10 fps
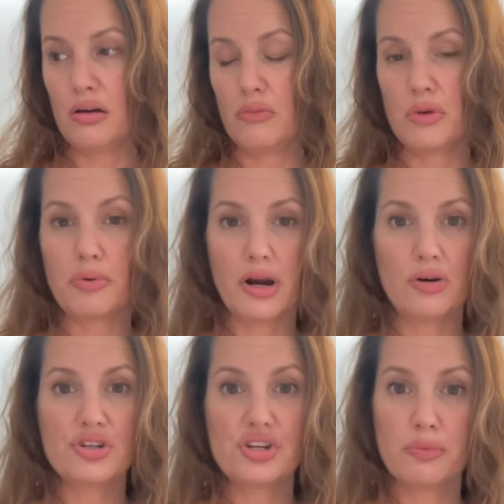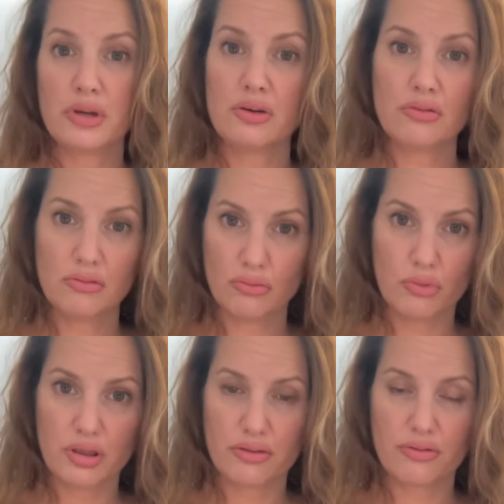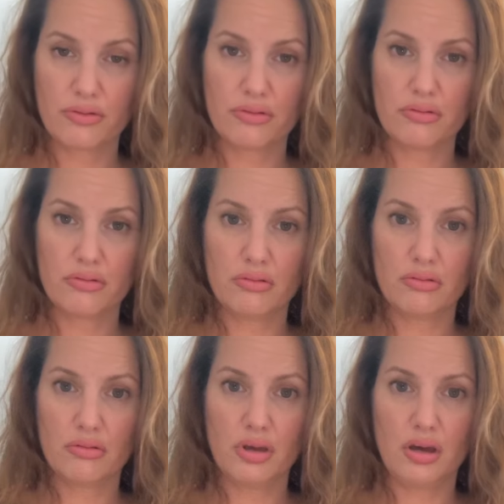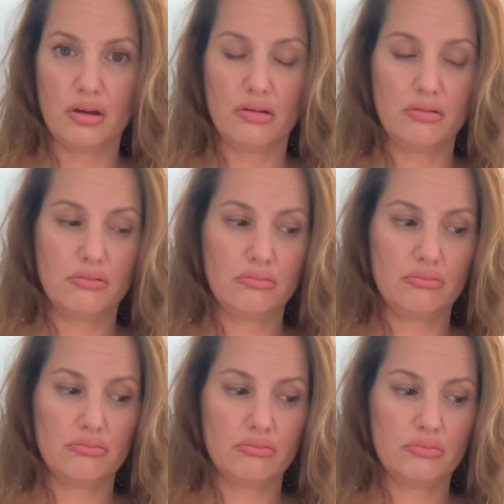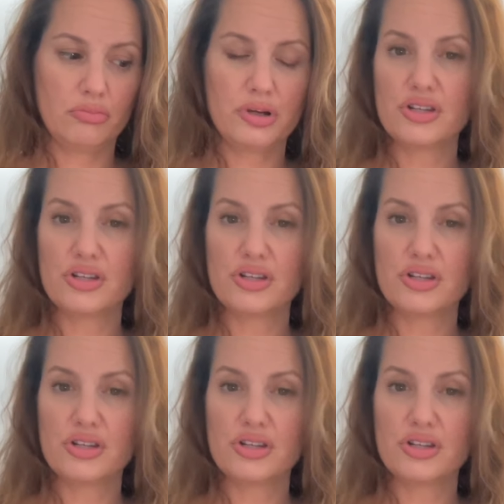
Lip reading: With priority shipping it's